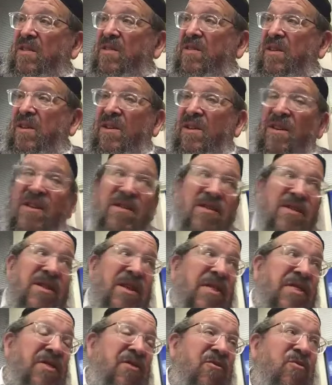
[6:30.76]

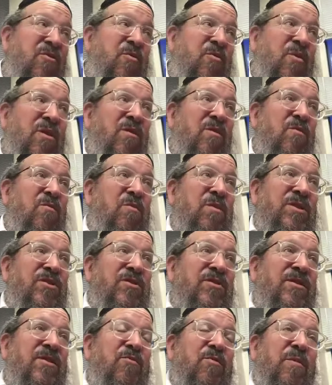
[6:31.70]
the third one, which
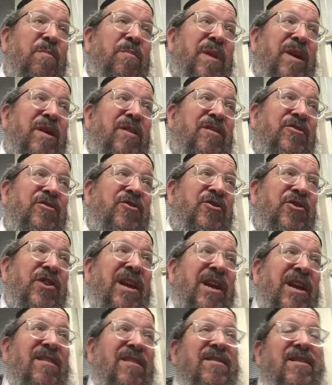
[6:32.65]
is the rebellious
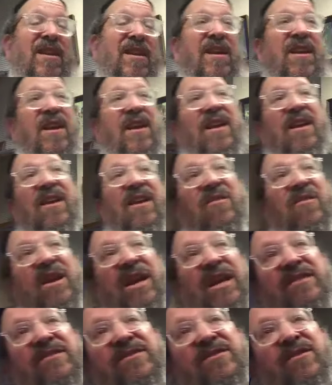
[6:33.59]
child.
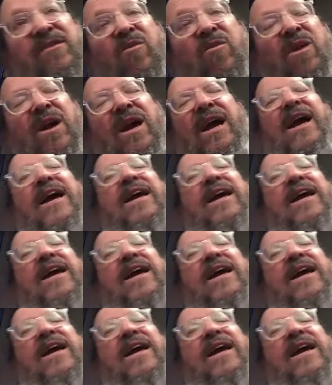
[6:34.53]
Okay, so